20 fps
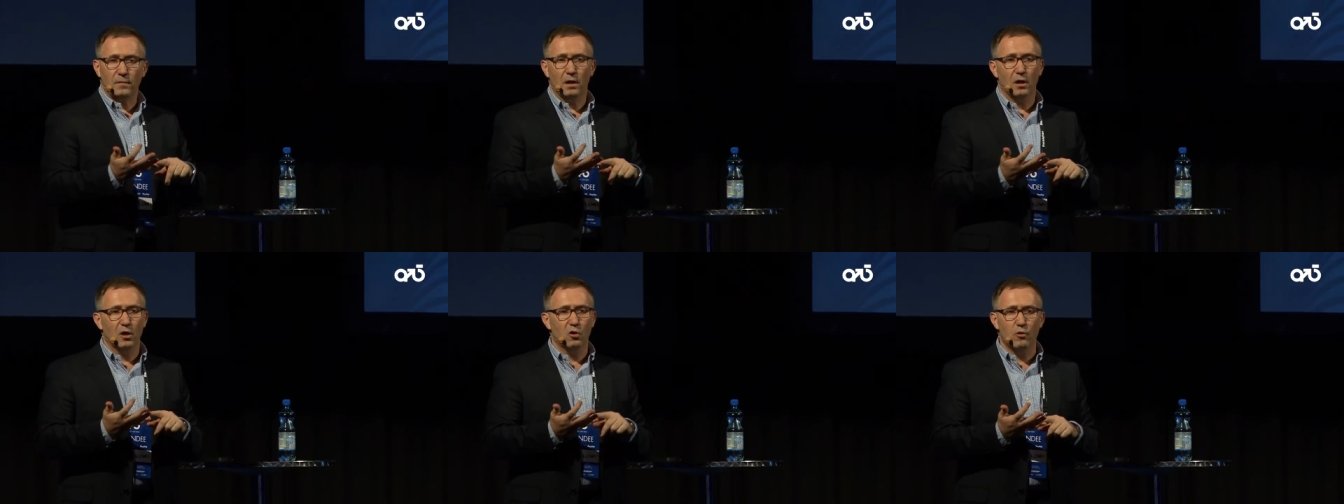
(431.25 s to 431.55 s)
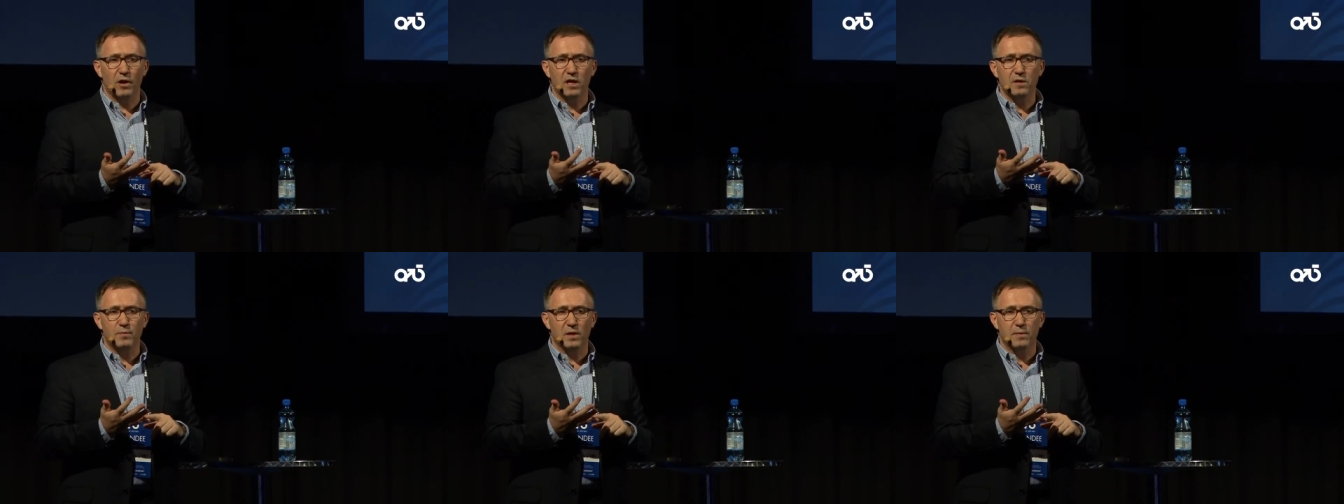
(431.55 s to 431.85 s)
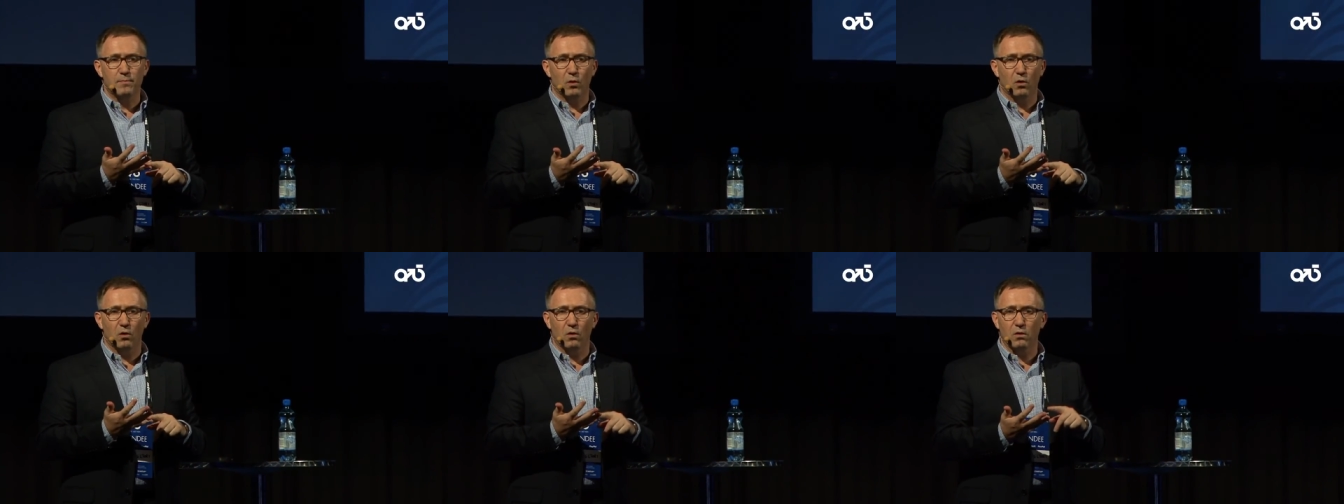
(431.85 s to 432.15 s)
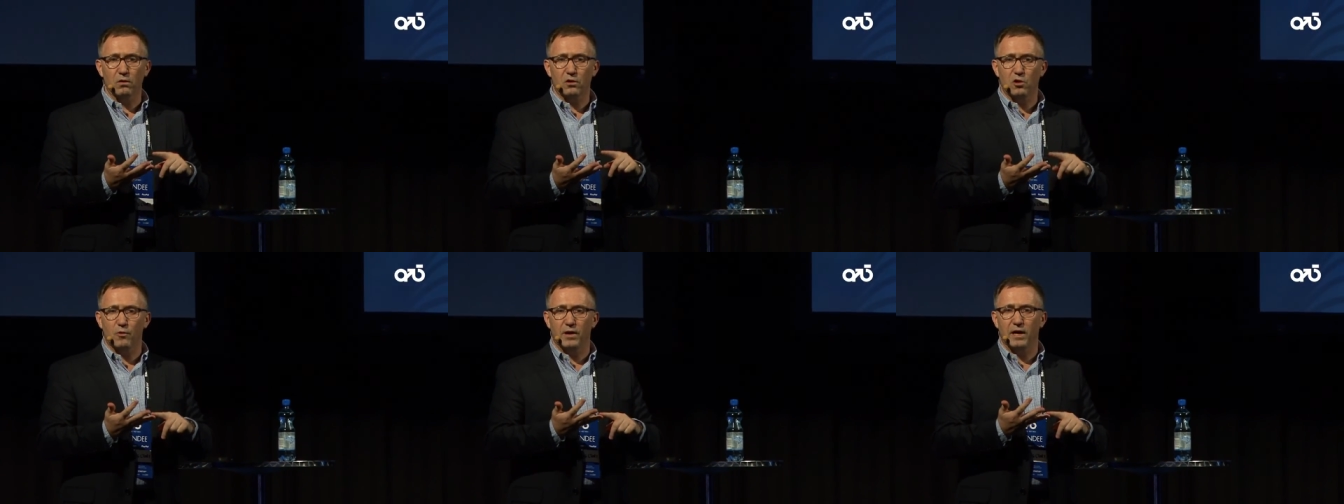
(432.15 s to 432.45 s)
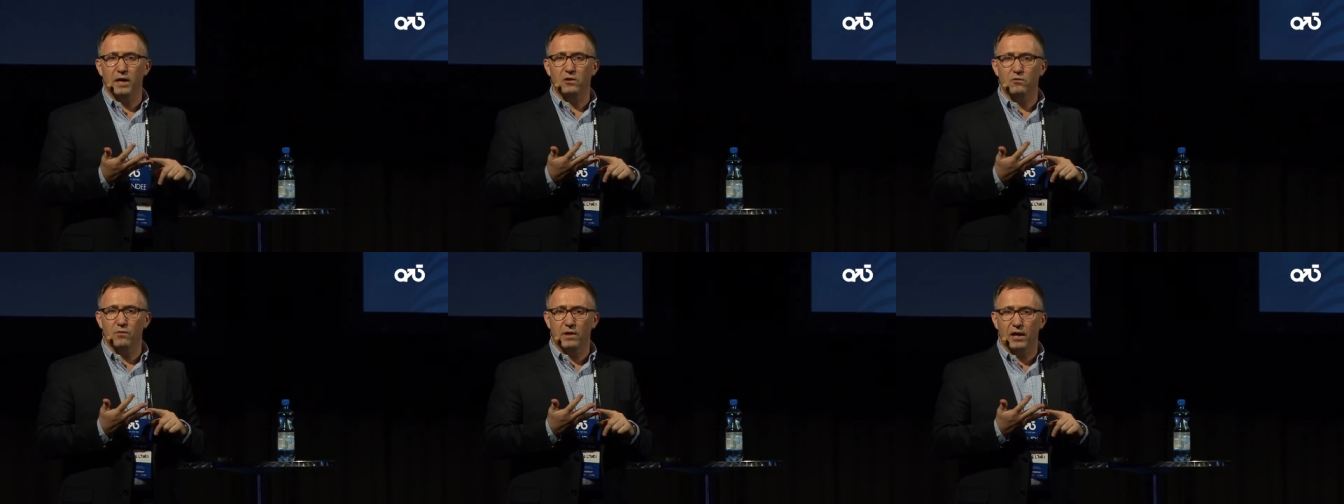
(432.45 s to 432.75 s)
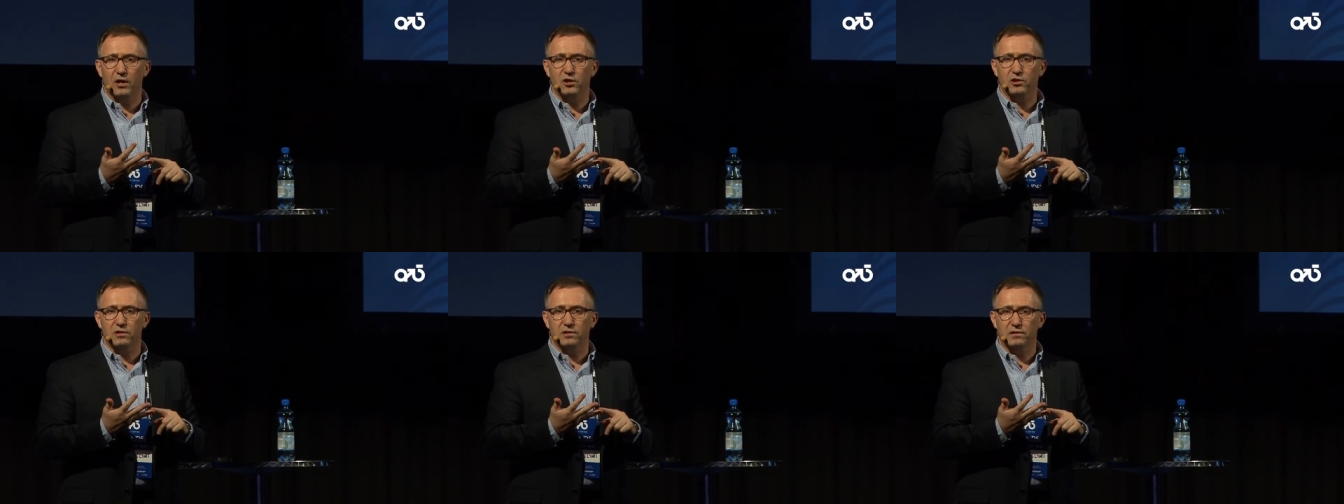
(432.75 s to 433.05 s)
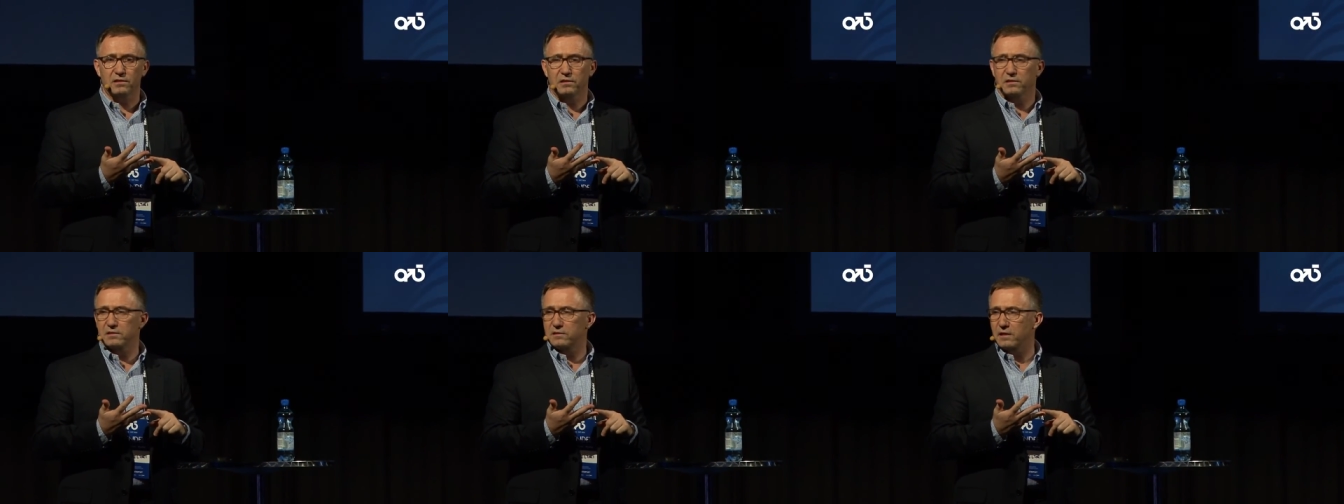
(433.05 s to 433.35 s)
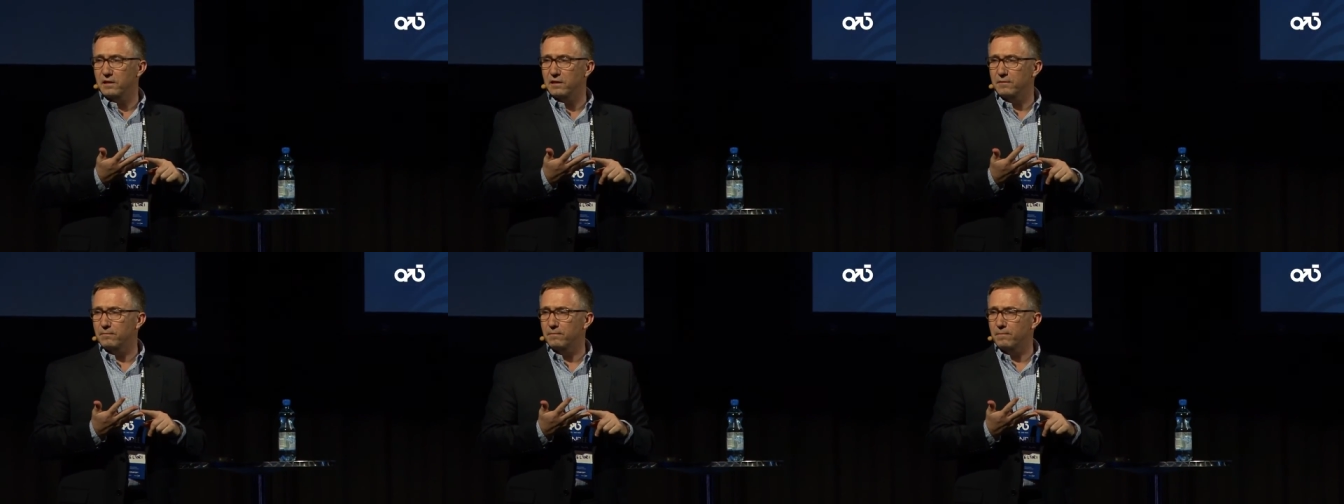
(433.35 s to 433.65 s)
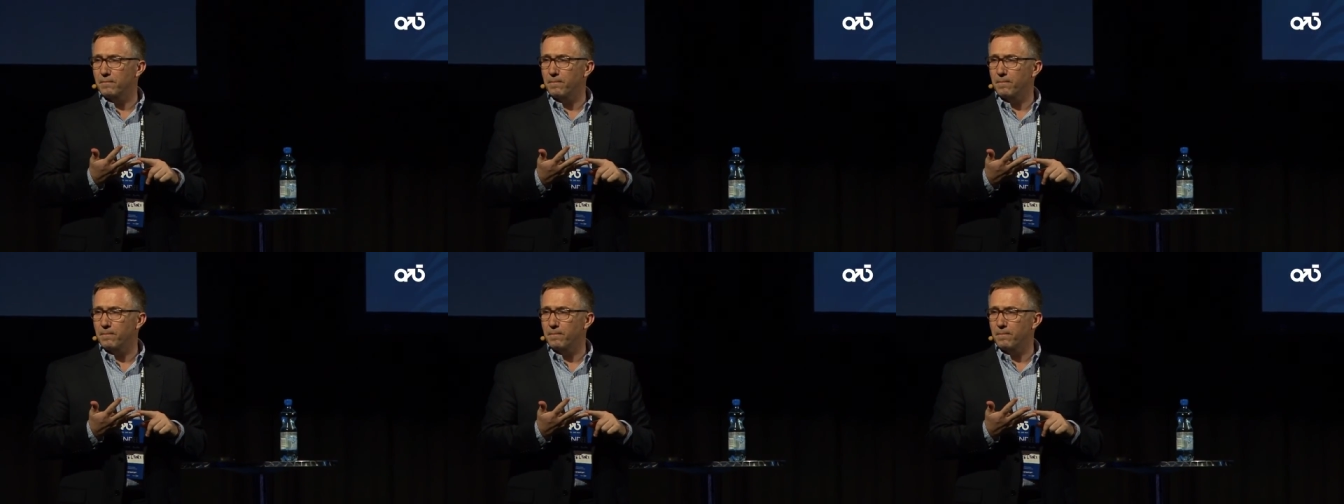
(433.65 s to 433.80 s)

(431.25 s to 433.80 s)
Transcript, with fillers: great people, great education system,